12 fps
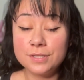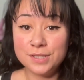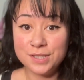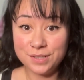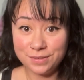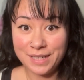
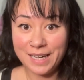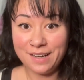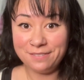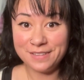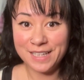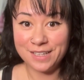
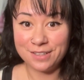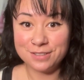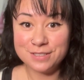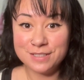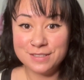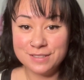
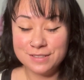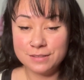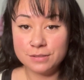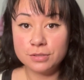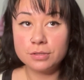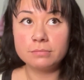
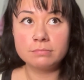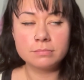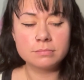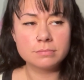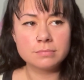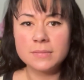
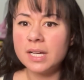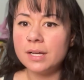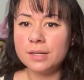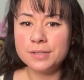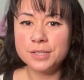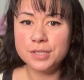
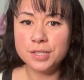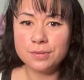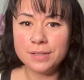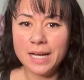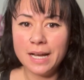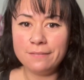
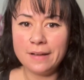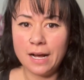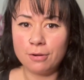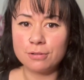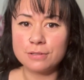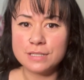2.5
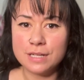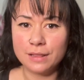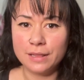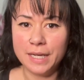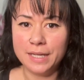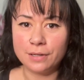hours
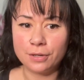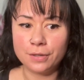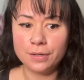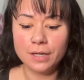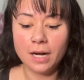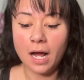
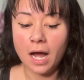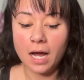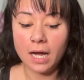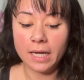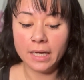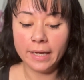later,
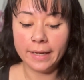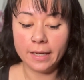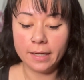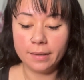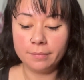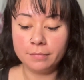I
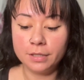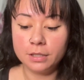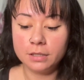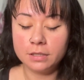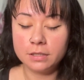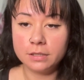am
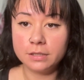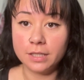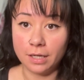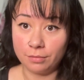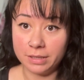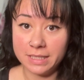
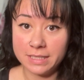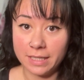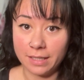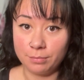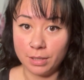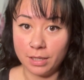done with the
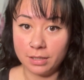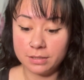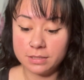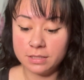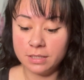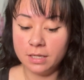second
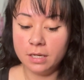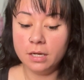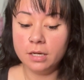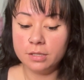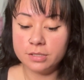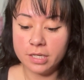box.
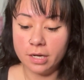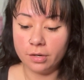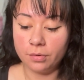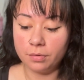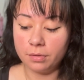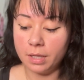
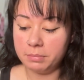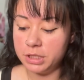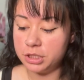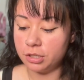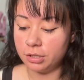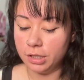So let me
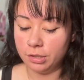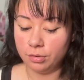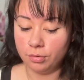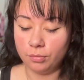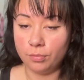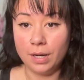show
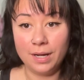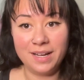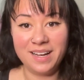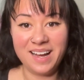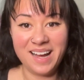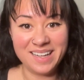you what
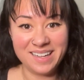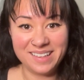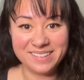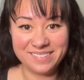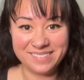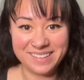I got
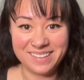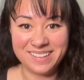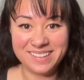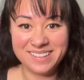going on.